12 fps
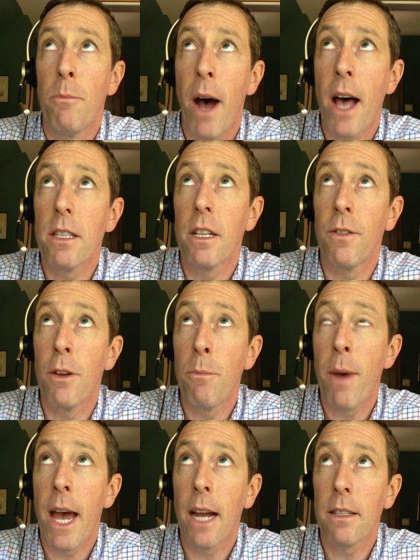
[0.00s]
positive
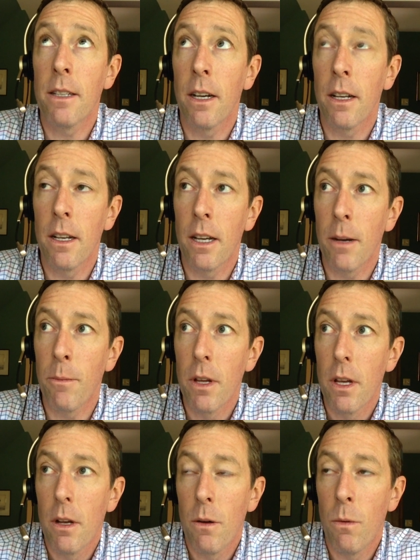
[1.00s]
impact on um,
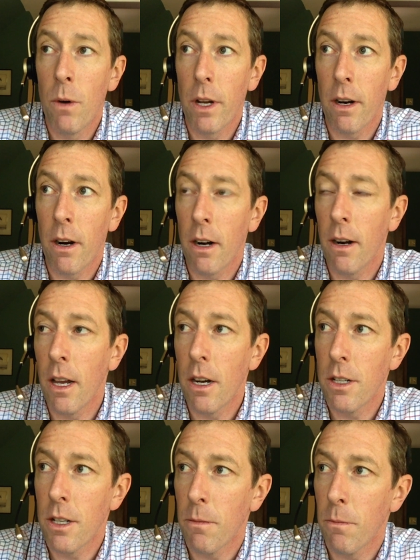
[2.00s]
what our
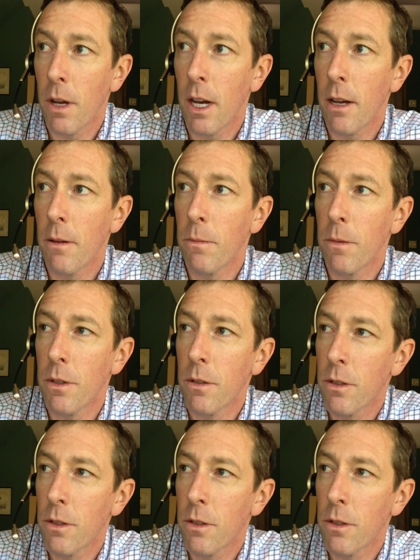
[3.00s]
energy um,